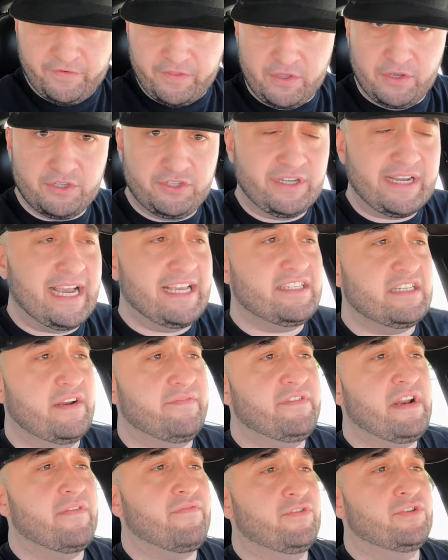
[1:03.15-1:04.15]
For those of you guys that
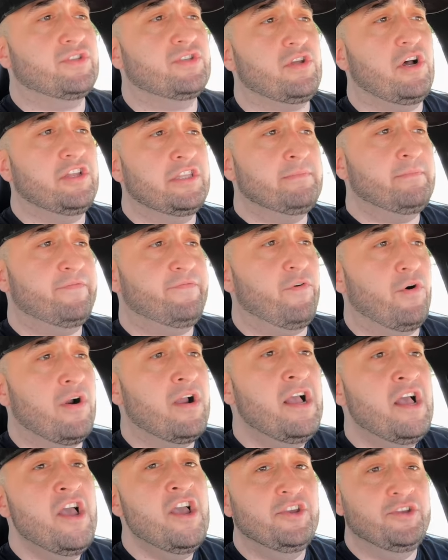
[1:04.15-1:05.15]
have never installed them
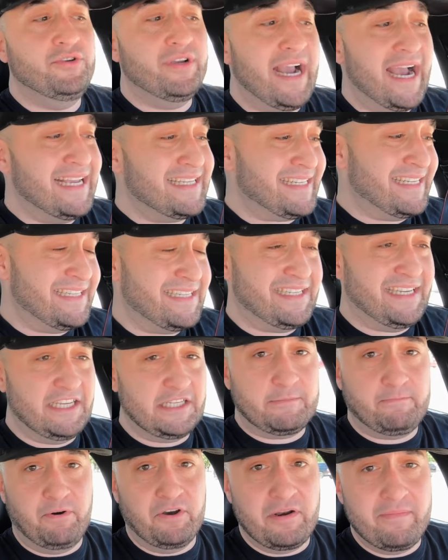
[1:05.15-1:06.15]
before, you guys can see
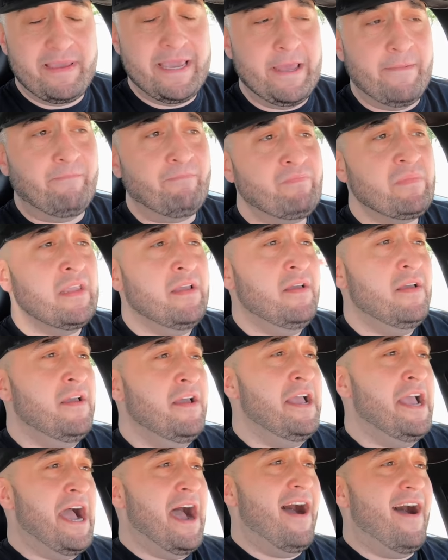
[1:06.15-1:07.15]
us put them
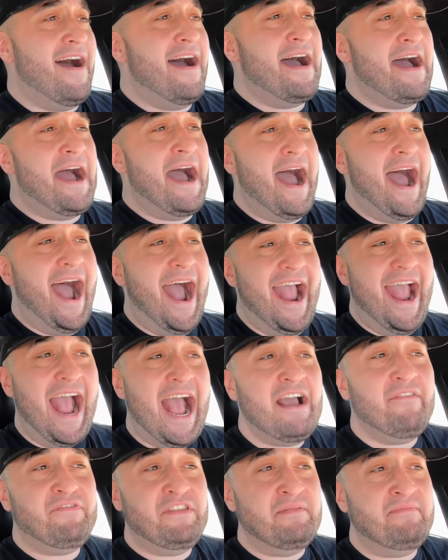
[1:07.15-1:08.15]
in. I
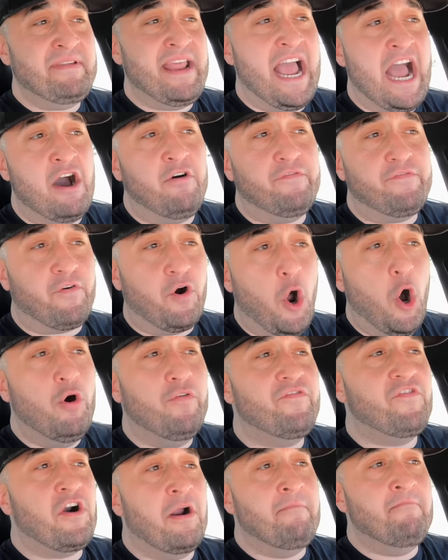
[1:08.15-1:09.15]
have them now for
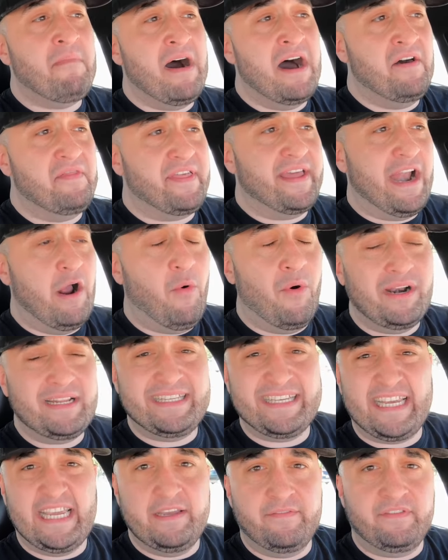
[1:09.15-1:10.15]
over a month, and I wanted
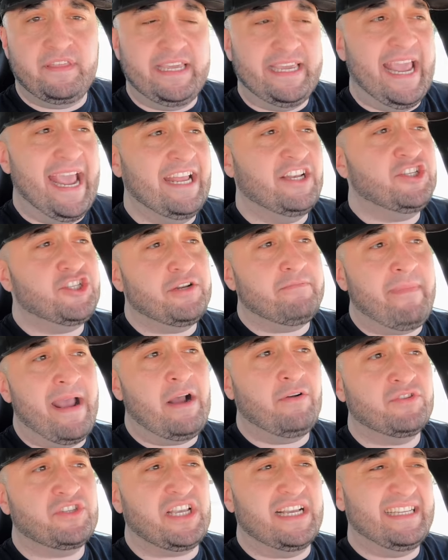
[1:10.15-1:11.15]
to give the engine
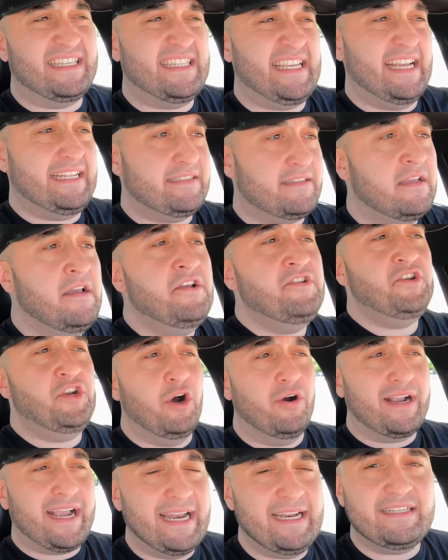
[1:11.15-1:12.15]
mounts a set,
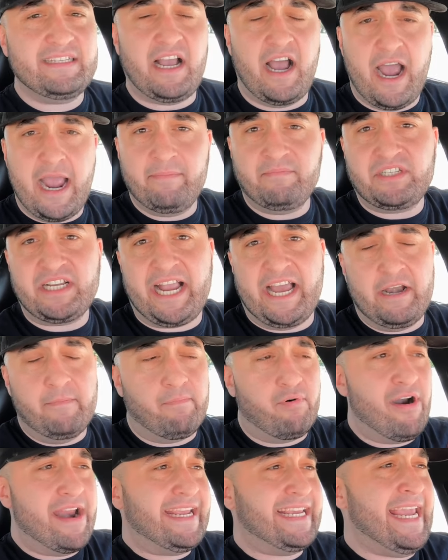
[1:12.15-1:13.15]
kind of time to kind of
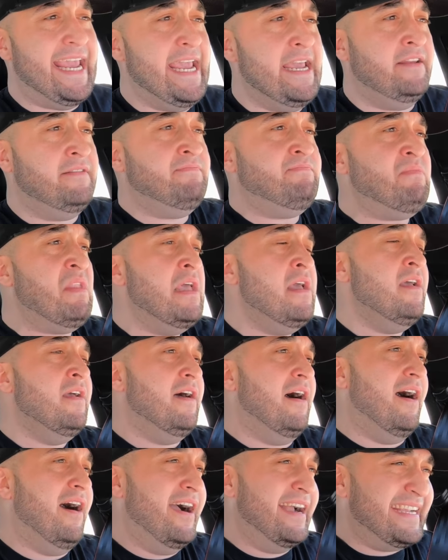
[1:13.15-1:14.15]
break
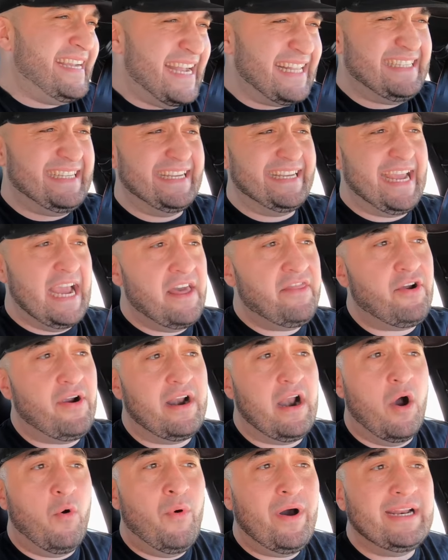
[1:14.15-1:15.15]
in, get together,
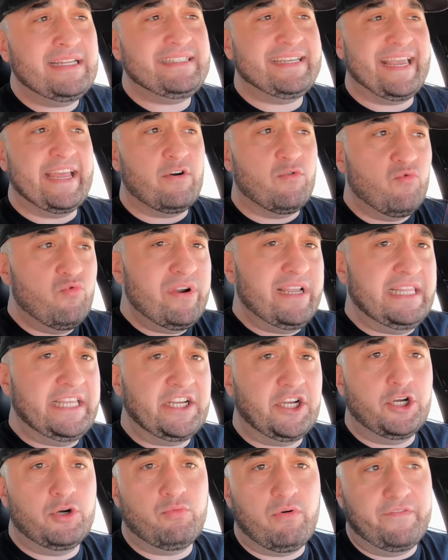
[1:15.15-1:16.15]
and I wanted to get a
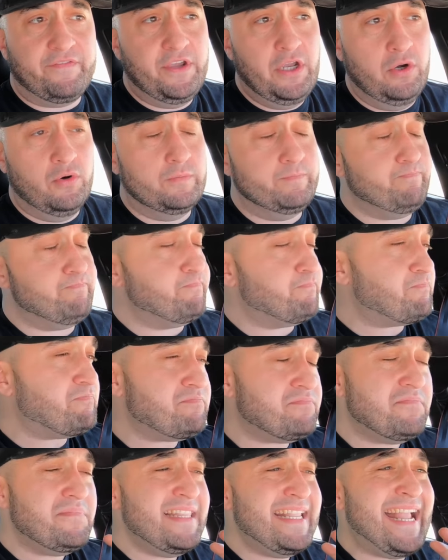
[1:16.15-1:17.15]
really good review.
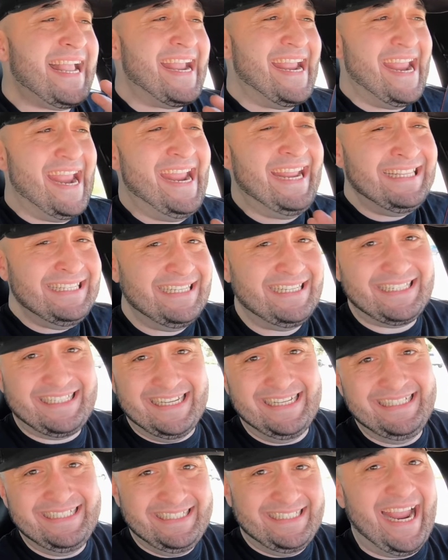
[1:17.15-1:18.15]

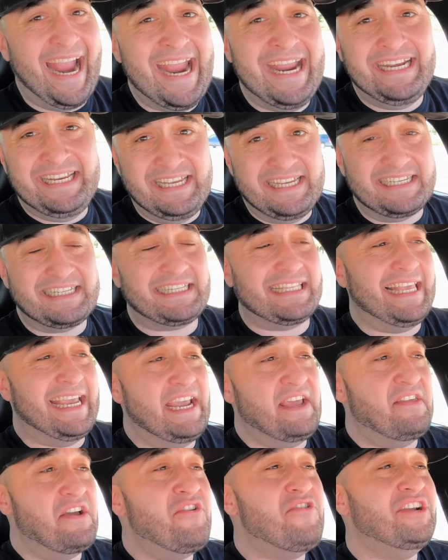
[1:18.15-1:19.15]

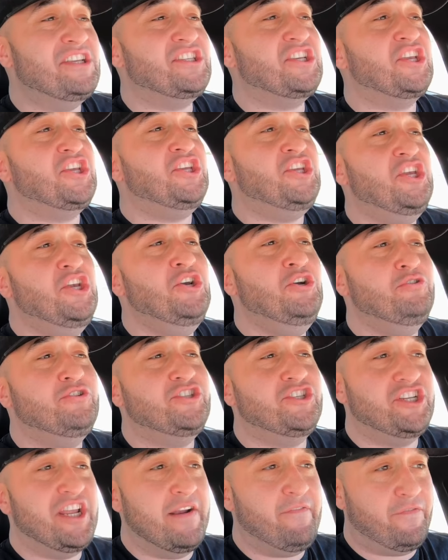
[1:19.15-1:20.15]
Instantaneously, there is a
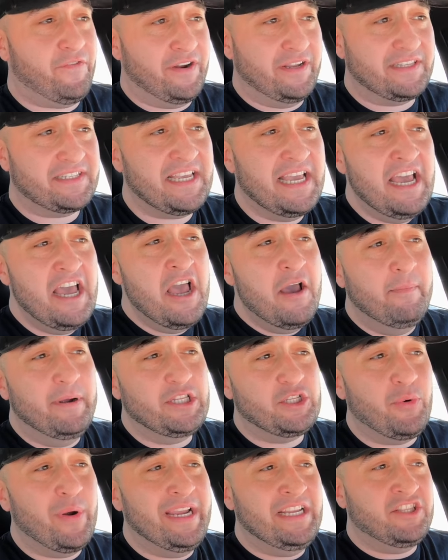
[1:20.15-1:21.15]
huge difference
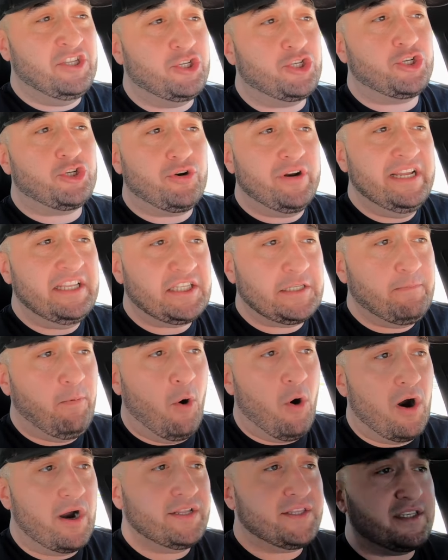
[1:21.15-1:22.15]
between the Street
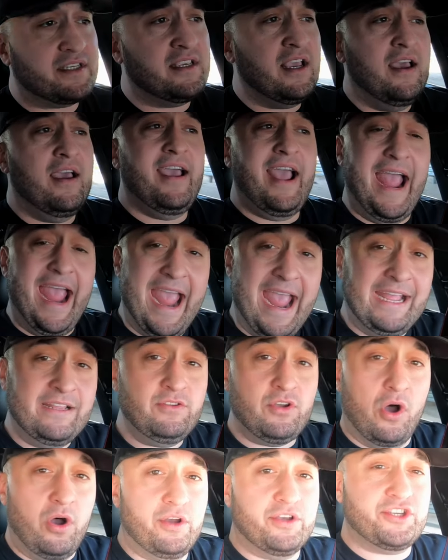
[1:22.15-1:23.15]
Sports
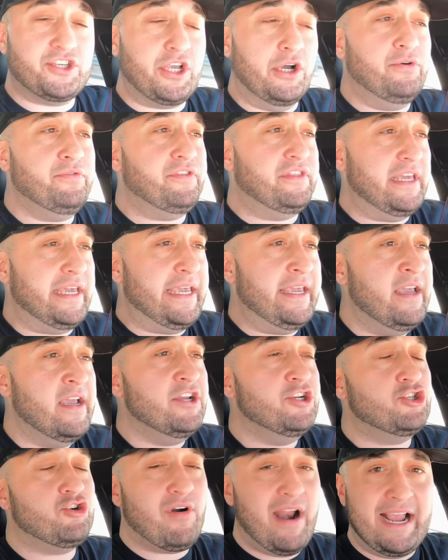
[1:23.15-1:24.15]
and also the
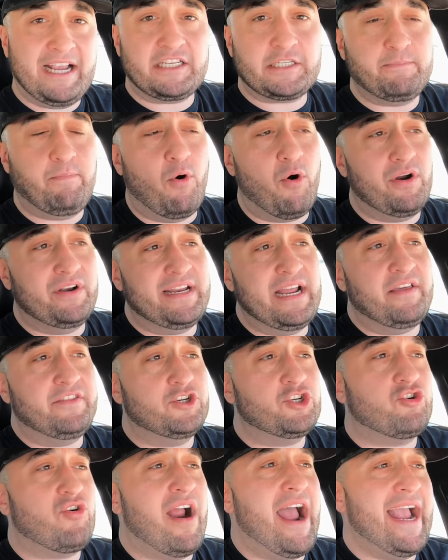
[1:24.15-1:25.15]
Track Sport. Now,
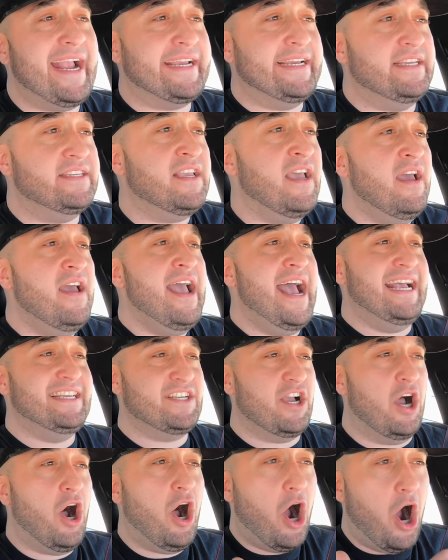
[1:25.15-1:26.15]
the track
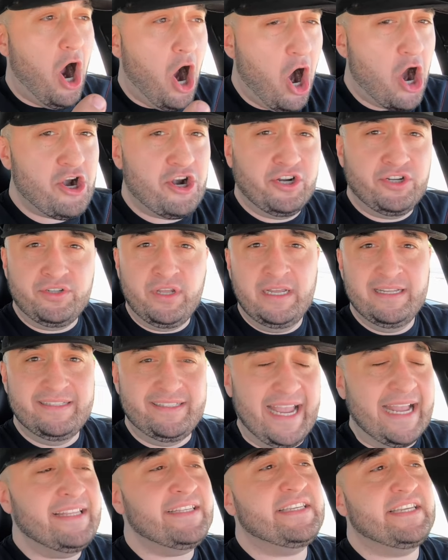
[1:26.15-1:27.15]
has a harder
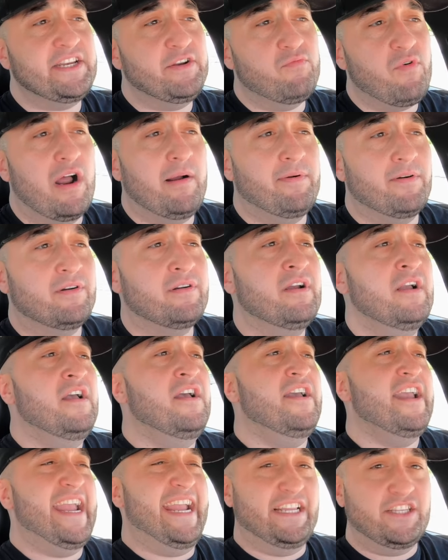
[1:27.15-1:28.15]
density rubber,
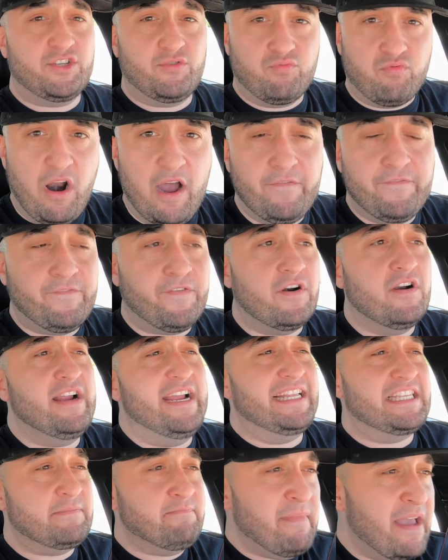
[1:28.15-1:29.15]
it's rougher,
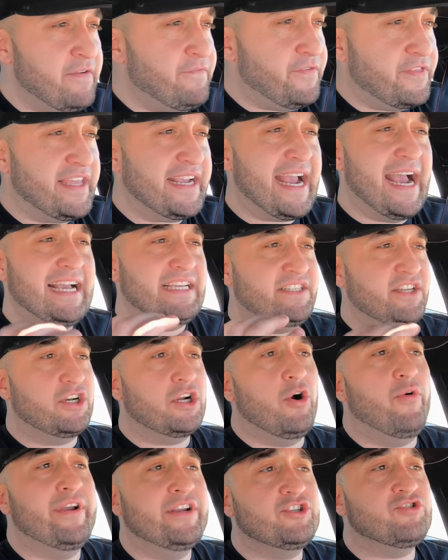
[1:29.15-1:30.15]
it's meant for the guys that are
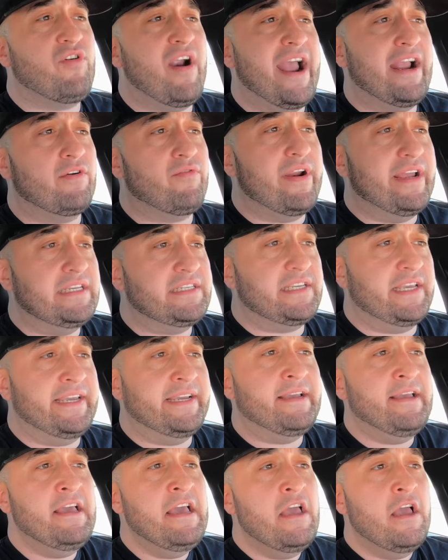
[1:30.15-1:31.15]
going drag
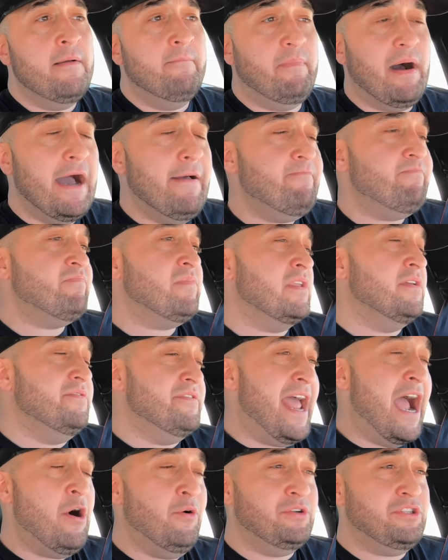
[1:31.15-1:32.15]
racing, but
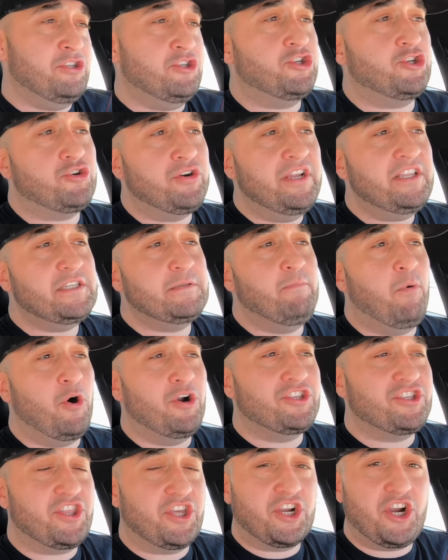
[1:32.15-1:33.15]
now with the Street
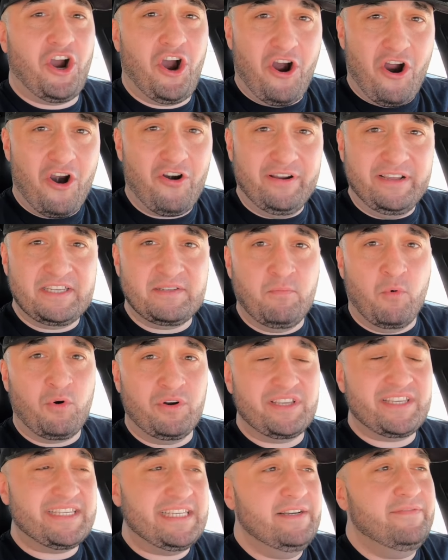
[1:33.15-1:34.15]
Sports, the car is
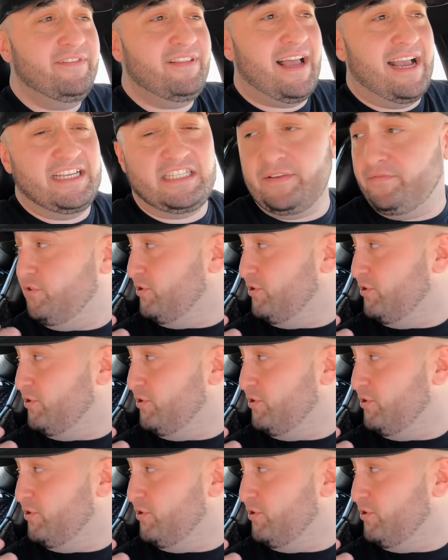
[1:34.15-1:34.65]
more civilized.